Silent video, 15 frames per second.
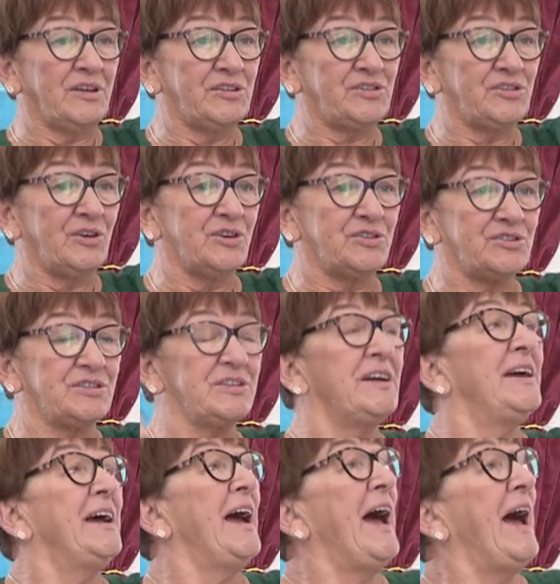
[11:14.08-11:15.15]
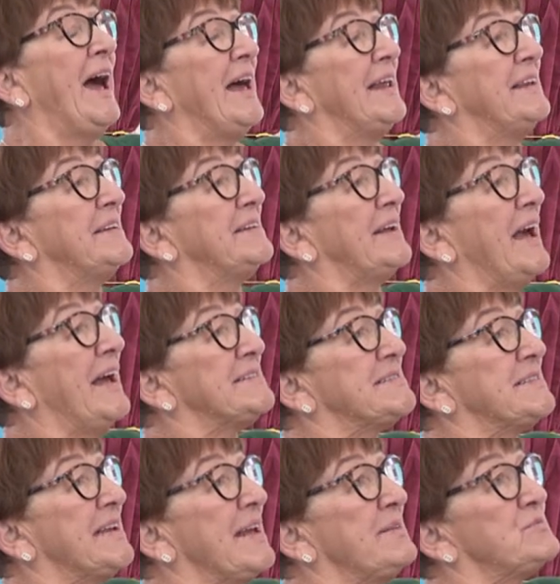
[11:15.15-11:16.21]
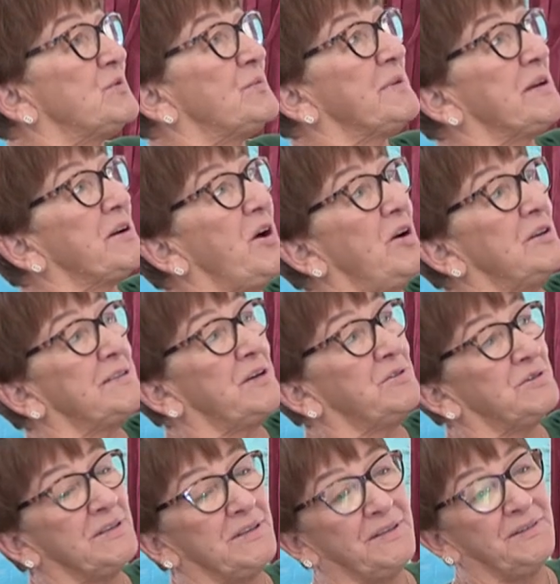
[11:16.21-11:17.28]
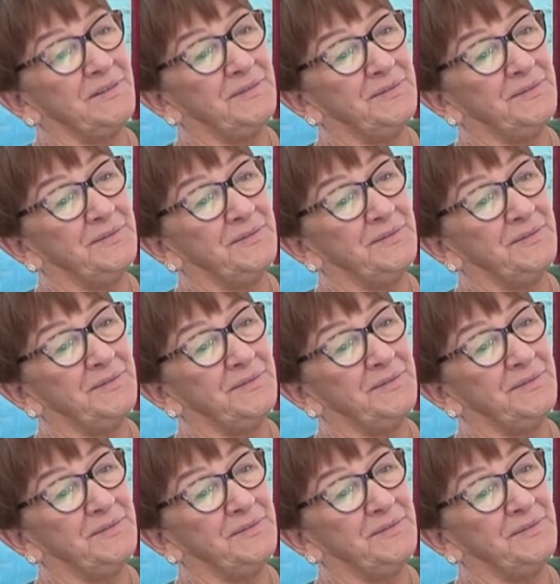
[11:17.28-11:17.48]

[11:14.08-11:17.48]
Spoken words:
church, and as the names were being called out, the